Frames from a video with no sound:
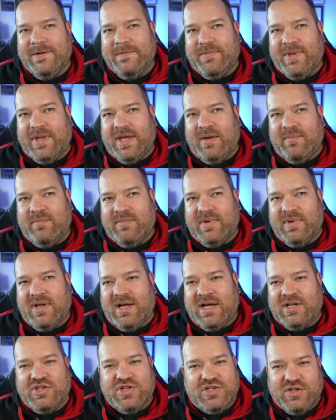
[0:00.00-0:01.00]

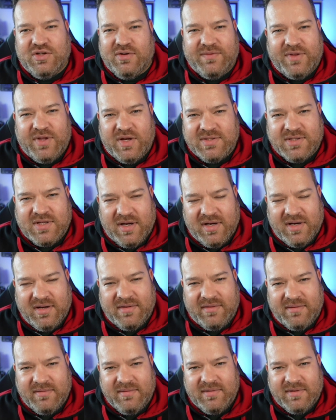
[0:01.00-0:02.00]
I just love those kind
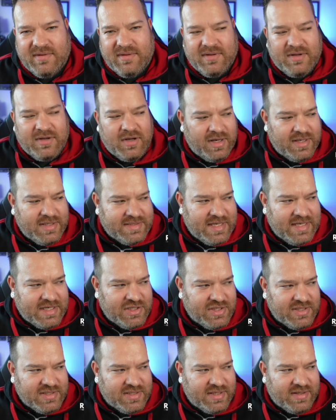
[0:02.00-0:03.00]
of
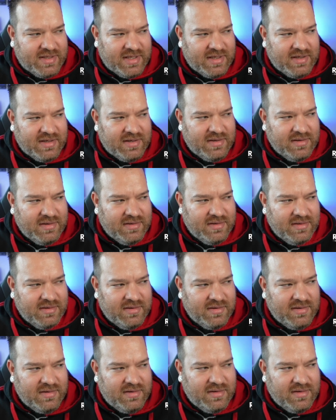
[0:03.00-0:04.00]
sessions. I think
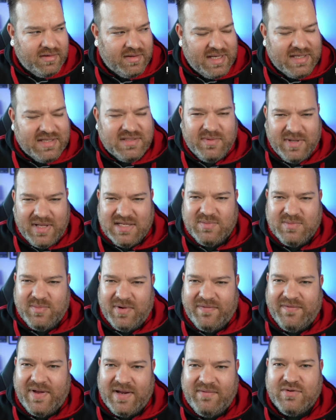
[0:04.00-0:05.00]
that's my
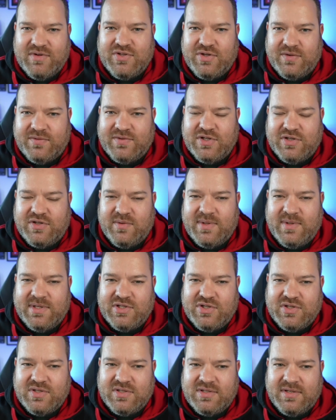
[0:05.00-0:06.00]
favorite stuff to do, is
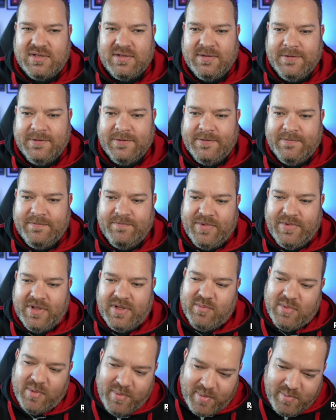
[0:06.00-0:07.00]
just
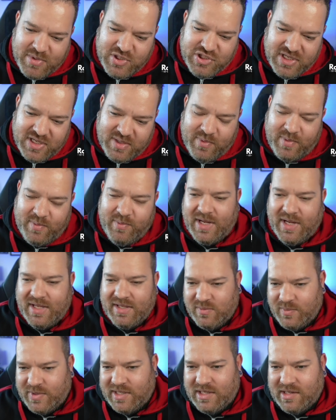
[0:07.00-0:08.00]
my membership, when we had
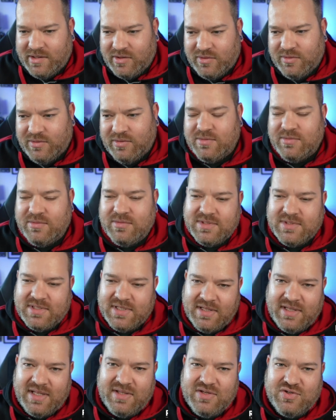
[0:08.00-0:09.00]
the weekly calls,
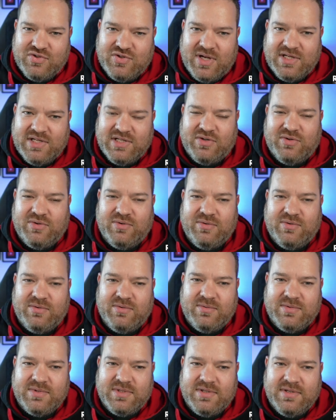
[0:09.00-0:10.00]
and then the strategy
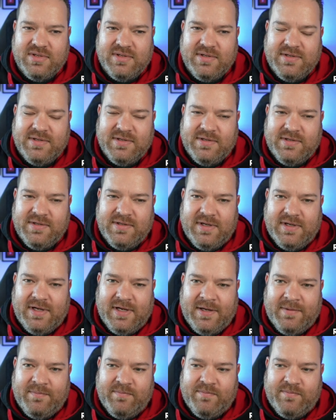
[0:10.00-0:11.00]
calls,
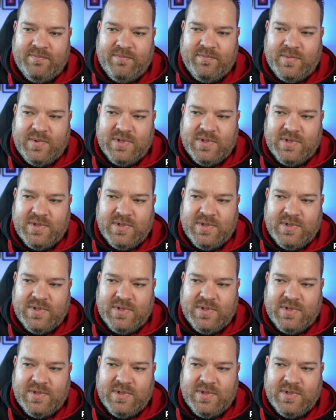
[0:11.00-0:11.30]
when